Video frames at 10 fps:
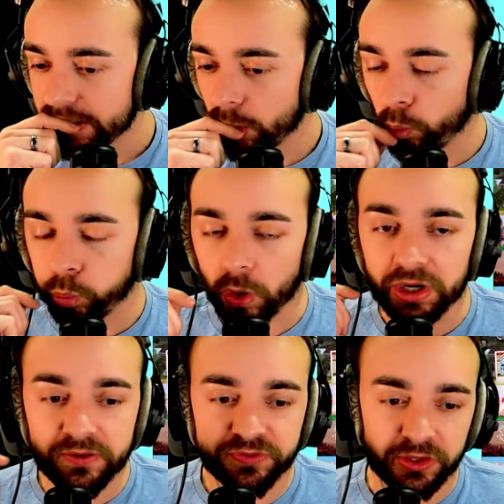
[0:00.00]
one
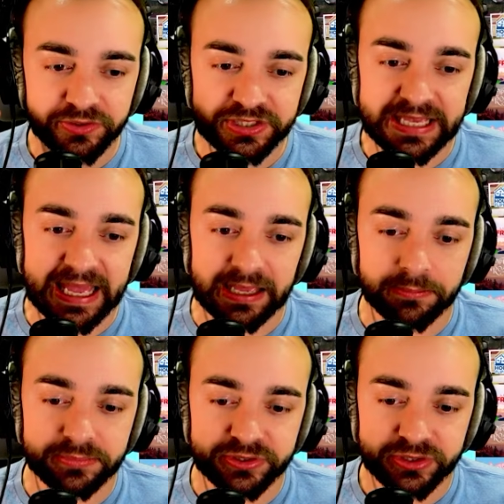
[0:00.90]
of those
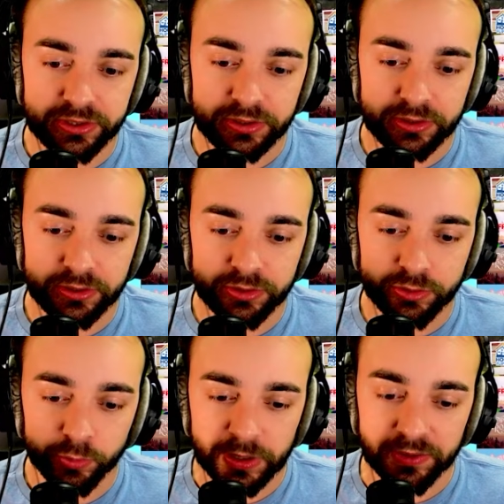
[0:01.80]
games
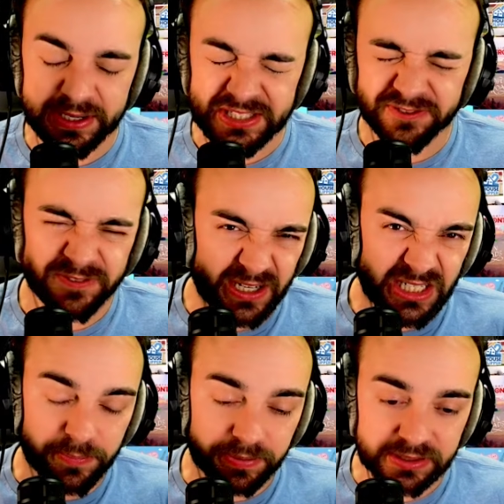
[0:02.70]
where it's fun
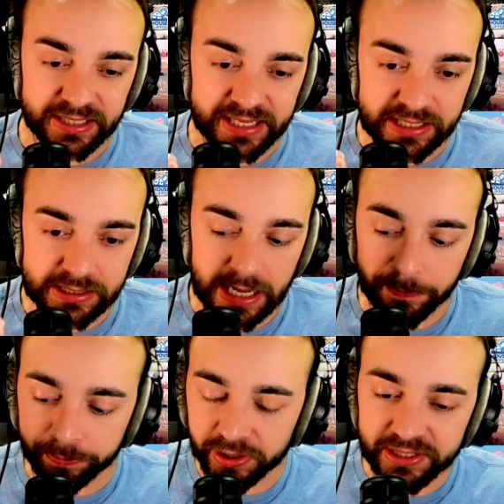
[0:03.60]
to play it. I
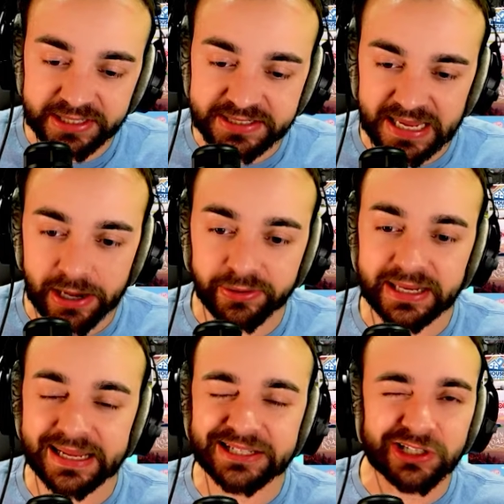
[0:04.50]
put it down
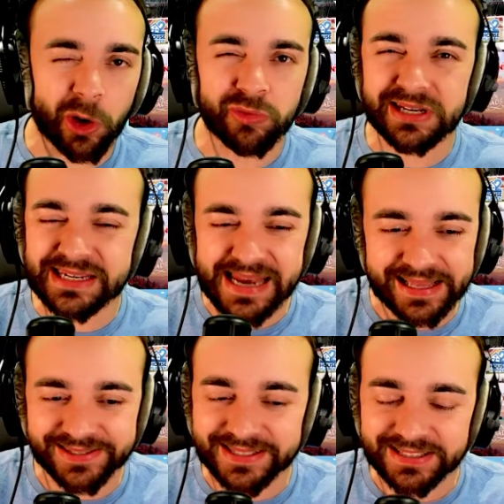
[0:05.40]
and I don't
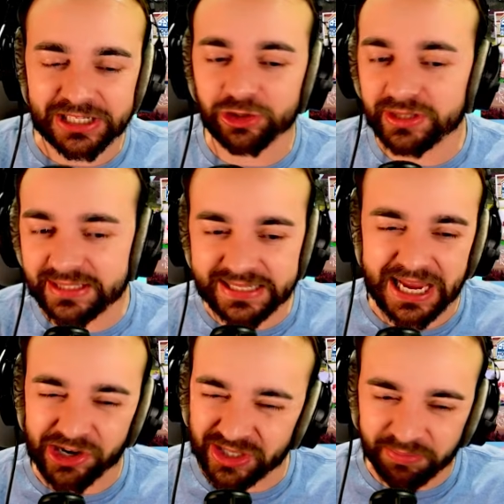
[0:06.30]
necessarily
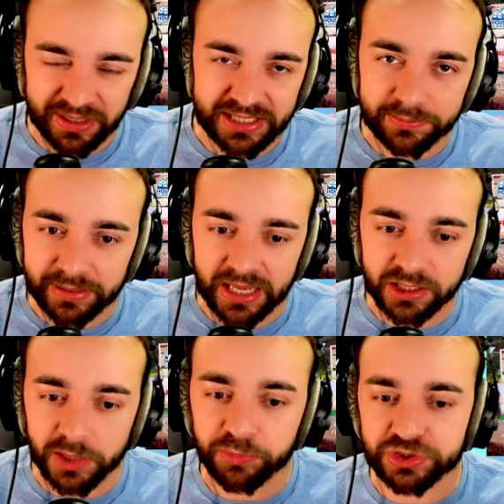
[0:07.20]
care to pick it back
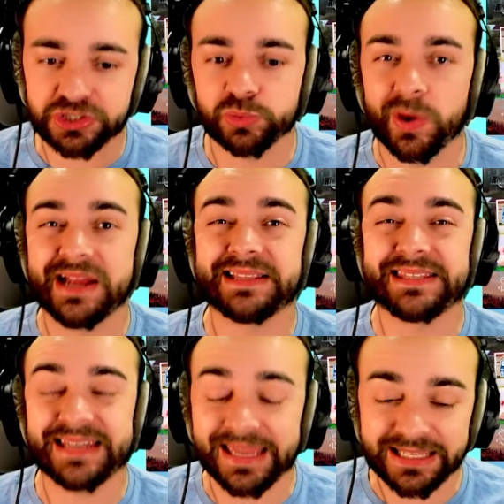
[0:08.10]
up, which is why it's
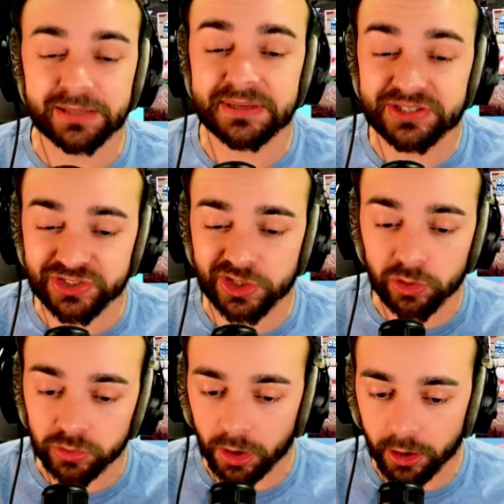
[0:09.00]
taking me so
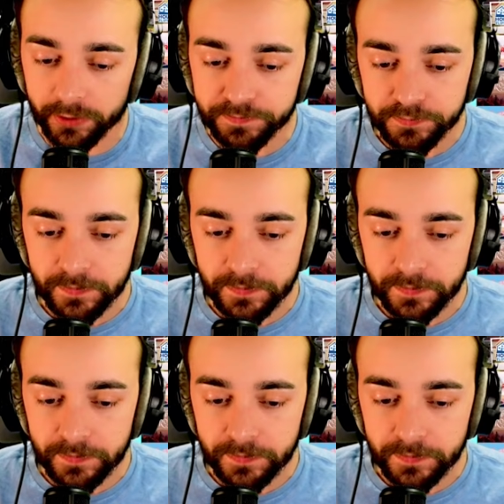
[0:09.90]
long.